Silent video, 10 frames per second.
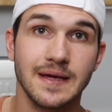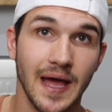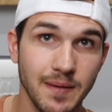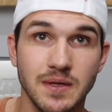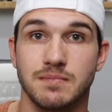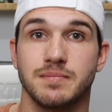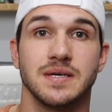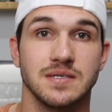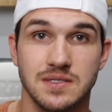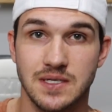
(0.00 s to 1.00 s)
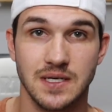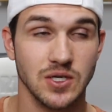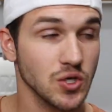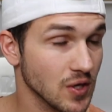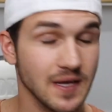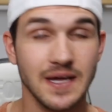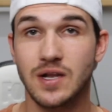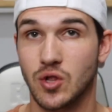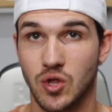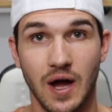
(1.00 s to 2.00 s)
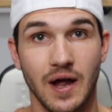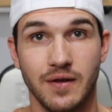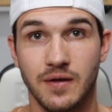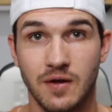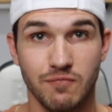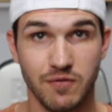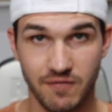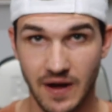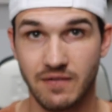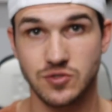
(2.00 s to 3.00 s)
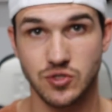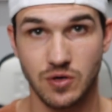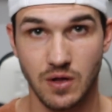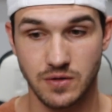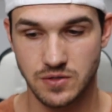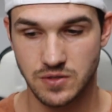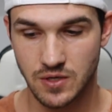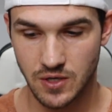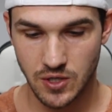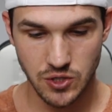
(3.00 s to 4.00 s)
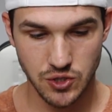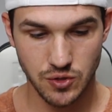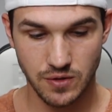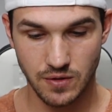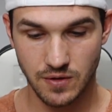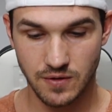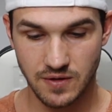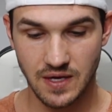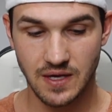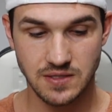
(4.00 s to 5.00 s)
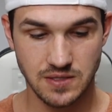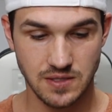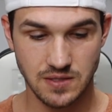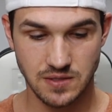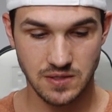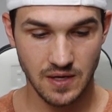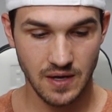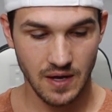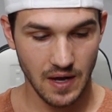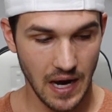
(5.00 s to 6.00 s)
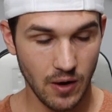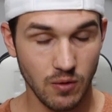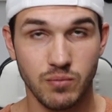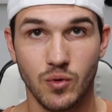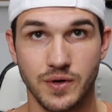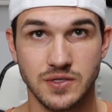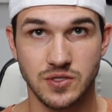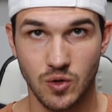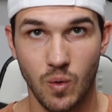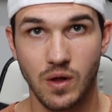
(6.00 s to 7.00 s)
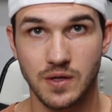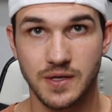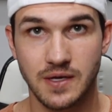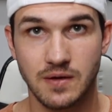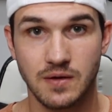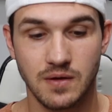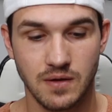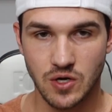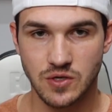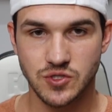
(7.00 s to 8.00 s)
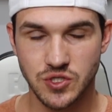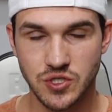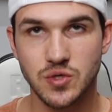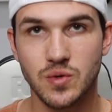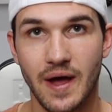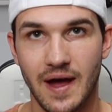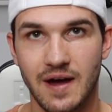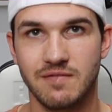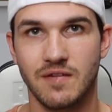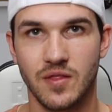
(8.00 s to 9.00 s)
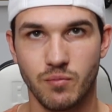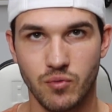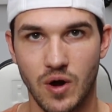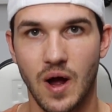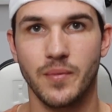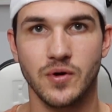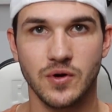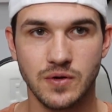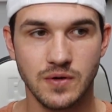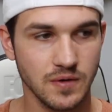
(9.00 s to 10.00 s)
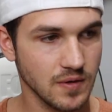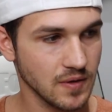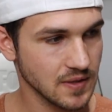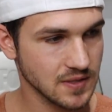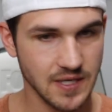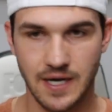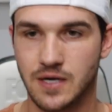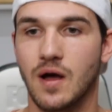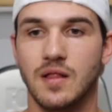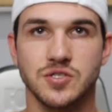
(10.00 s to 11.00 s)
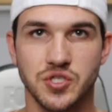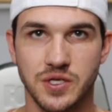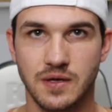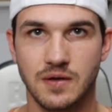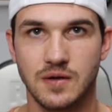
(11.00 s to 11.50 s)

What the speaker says: gaming PC. You could get a lot for $500. So the thing is how important is the quality? Do you have the proper technology